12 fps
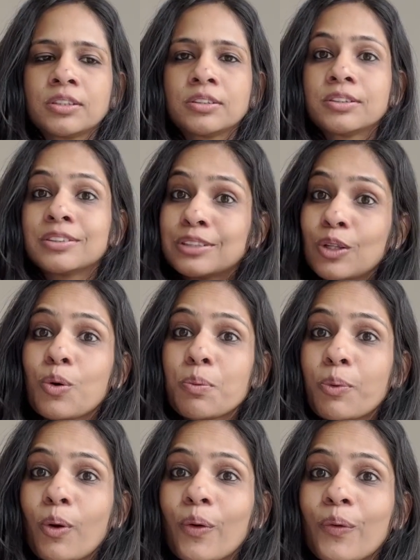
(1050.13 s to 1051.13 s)
slow
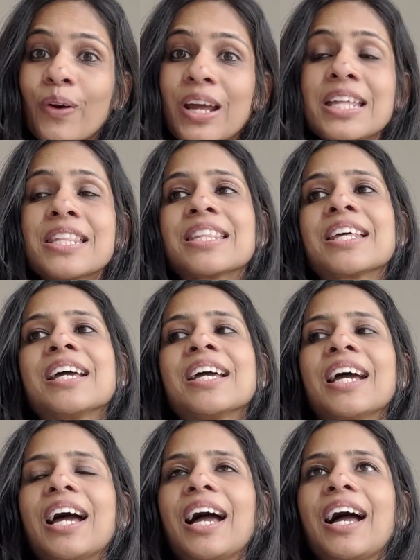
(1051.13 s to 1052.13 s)
progress.
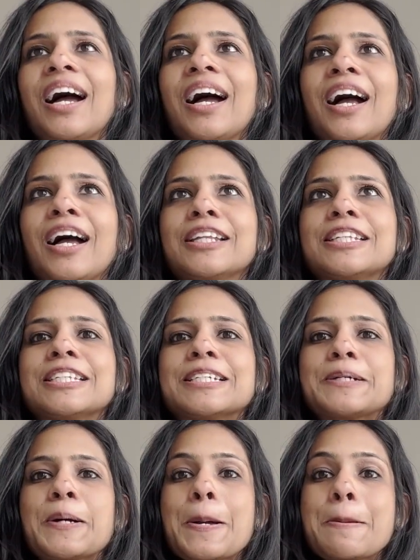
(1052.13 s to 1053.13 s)
And
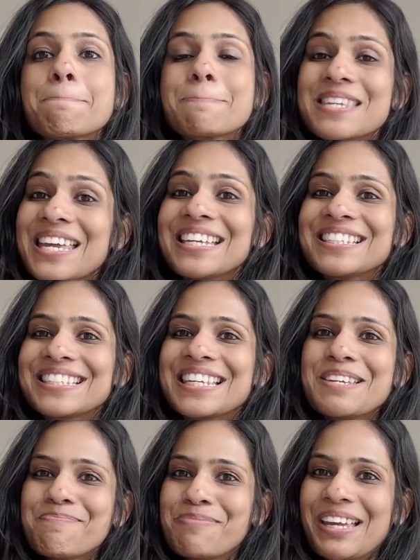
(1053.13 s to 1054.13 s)
yes,
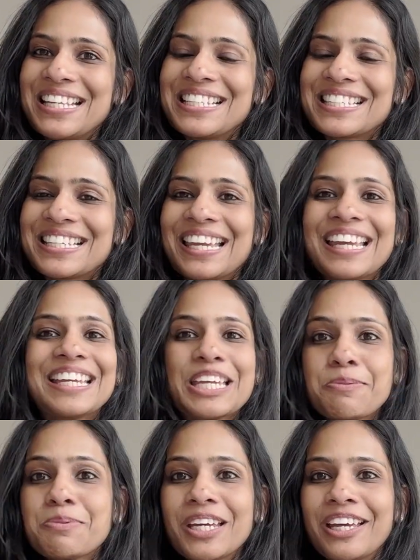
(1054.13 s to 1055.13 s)
keep painting,
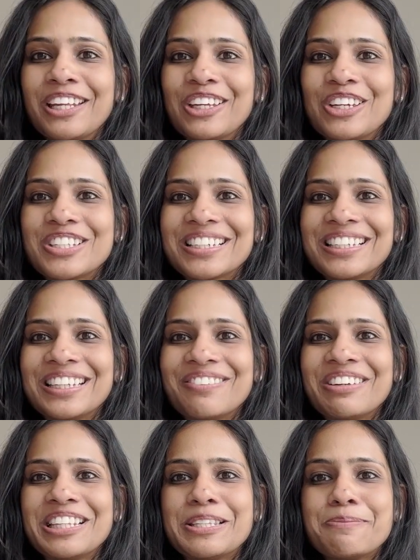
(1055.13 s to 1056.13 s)
keep sharing your journey
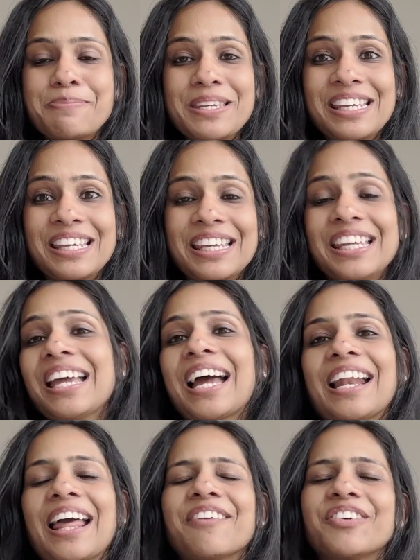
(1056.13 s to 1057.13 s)
with me,
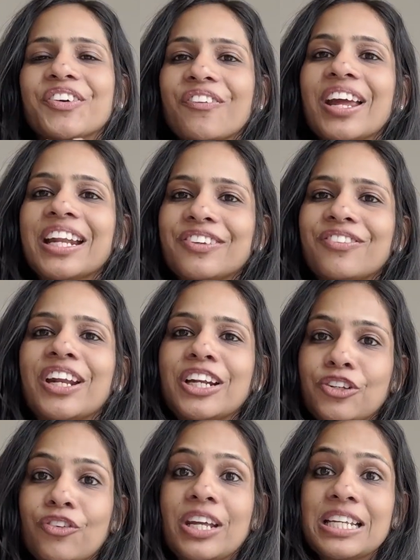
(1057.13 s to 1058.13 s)
and have a great
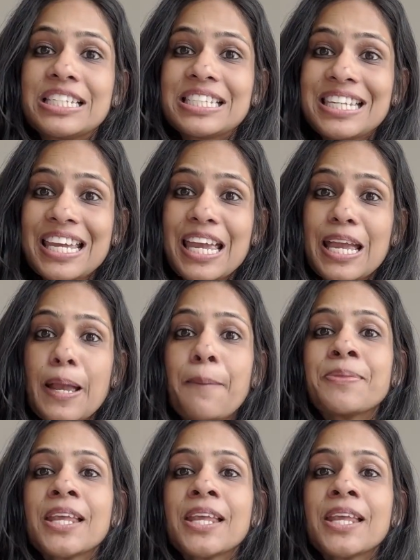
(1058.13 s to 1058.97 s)
day.